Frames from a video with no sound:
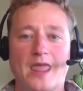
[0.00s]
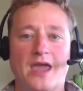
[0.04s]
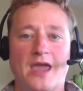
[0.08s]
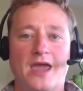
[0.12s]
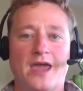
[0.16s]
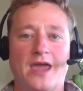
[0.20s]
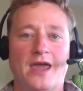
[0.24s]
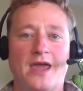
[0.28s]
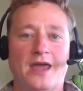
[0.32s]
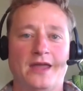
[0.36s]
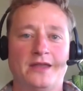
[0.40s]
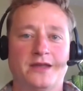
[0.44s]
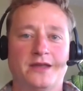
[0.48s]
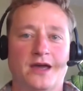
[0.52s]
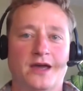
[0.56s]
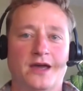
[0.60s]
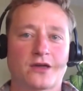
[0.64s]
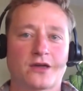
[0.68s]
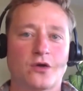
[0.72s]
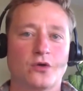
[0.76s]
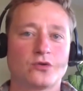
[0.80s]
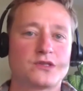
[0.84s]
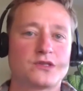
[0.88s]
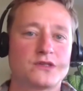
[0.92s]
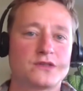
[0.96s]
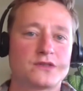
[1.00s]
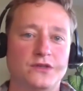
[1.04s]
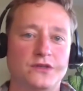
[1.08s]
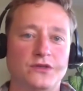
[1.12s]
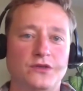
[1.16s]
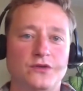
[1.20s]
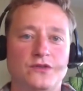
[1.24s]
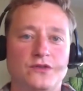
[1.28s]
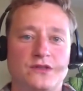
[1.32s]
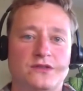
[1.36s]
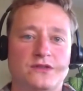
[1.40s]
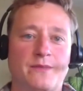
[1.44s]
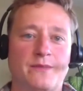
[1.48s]
and coaches can
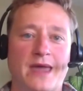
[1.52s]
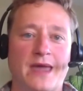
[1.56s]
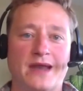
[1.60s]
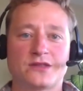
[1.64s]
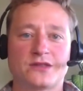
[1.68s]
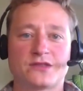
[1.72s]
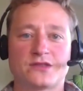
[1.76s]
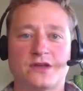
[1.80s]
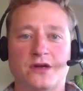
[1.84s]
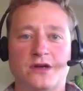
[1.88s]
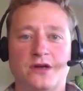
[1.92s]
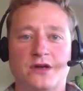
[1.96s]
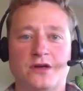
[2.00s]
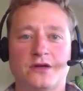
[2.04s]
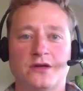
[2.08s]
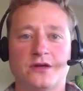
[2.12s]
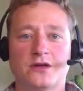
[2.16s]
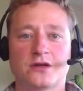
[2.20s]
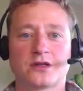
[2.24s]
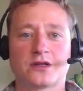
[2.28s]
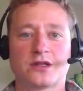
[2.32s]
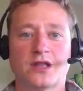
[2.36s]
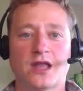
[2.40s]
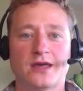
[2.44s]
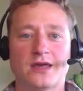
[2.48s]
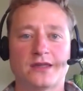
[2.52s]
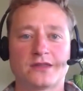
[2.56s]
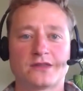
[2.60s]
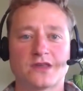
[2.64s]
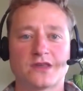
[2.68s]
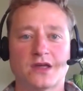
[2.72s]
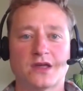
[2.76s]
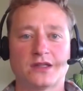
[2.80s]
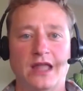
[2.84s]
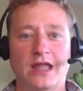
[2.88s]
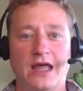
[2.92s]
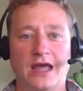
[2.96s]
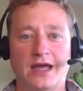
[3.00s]
use it to manage their clients
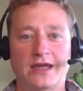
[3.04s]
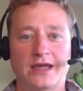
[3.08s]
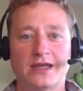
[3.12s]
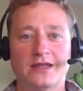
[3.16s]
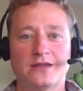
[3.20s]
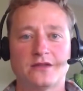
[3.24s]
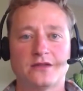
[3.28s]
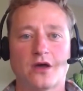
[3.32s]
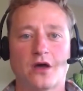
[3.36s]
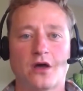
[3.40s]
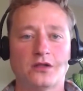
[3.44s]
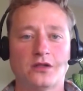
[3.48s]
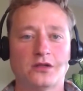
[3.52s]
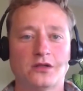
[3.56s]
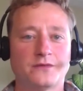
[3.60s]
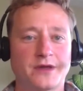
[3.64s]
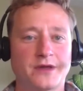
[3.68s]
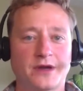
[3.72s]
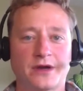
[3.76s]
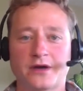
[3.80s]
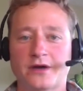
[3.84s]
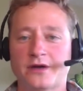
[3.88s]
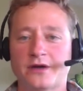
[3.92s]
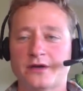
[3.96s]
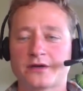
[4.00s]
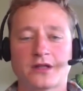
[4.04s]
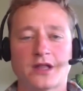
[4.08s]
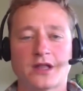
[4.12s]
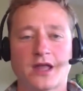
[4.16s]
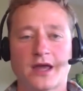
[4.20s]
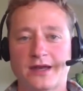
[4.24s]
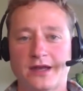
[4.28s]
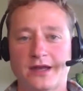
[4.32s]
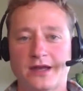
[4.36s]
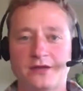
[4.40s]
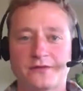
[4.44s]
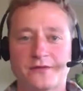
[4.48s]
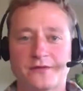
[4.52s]
online, all of their
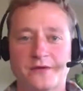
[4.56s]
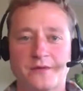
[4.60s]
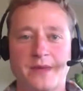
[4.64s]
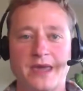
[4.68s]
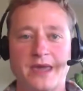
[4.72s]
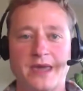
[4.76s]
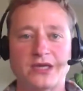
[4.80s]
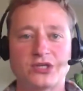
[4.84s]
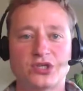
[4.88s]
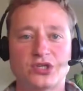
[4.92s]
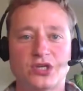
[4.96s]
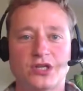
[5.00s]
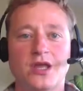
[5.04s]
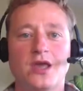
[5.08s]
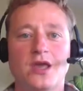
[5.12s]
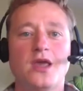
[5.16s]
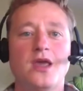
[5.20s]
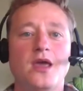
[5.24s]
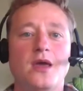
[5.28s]
client information.